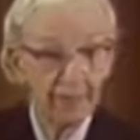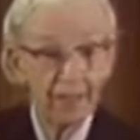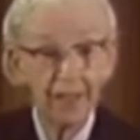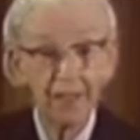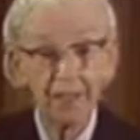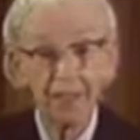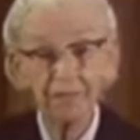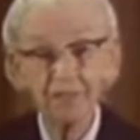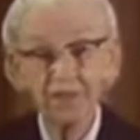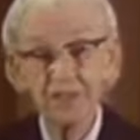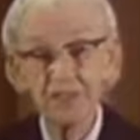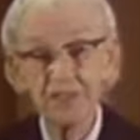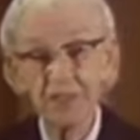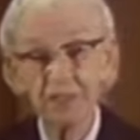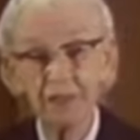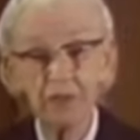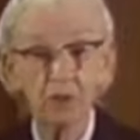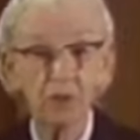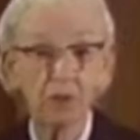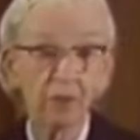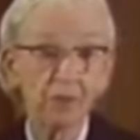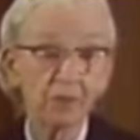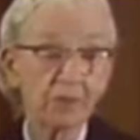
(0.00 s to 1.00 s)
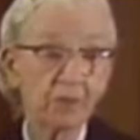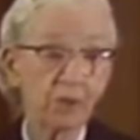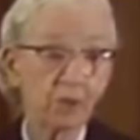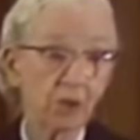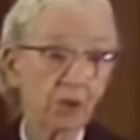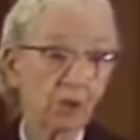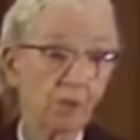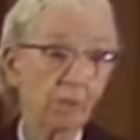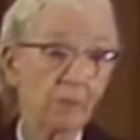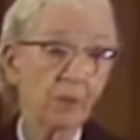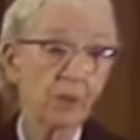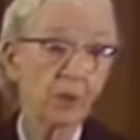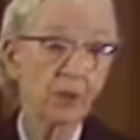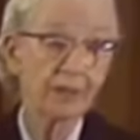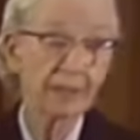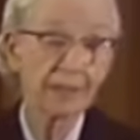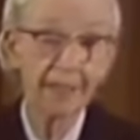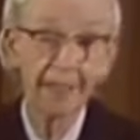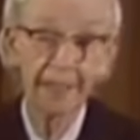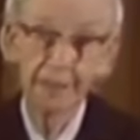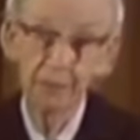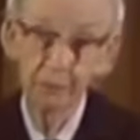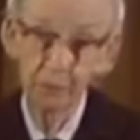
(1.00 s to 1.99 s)
and if they said, you know, during a report,
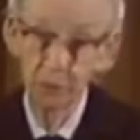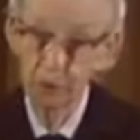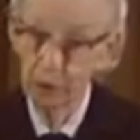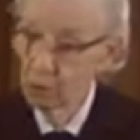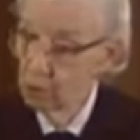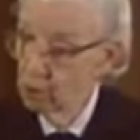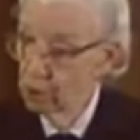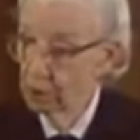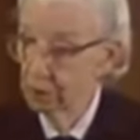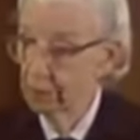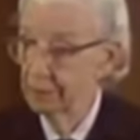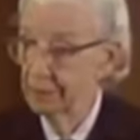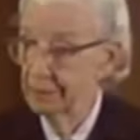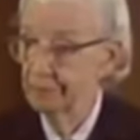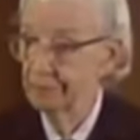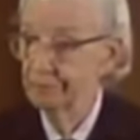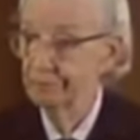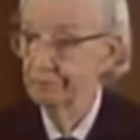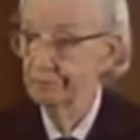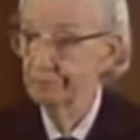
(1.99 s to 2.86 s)
they had to put a quarter in.